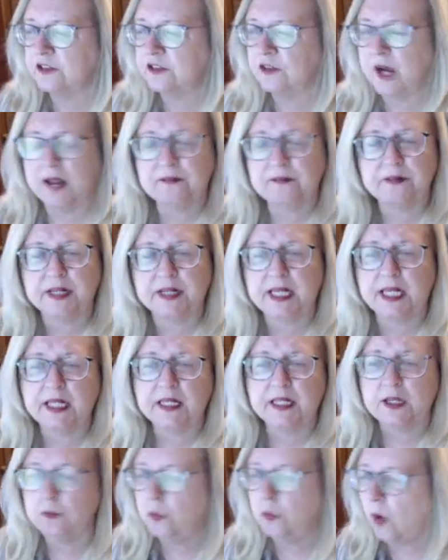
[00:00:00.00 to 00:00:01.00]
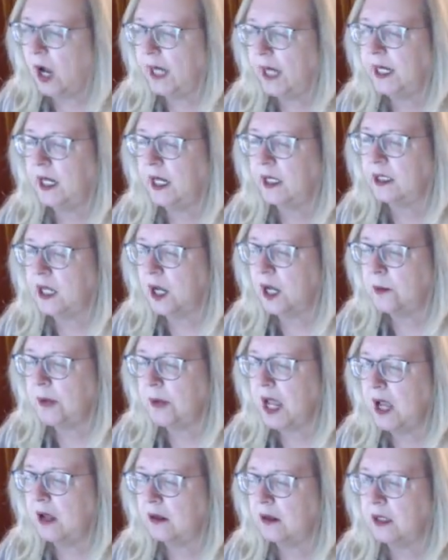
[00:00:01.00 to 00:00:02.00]
trafficking, then why not come
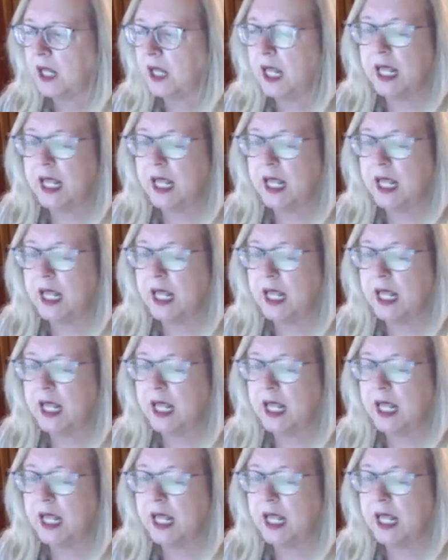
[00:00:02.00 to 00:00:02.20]
out,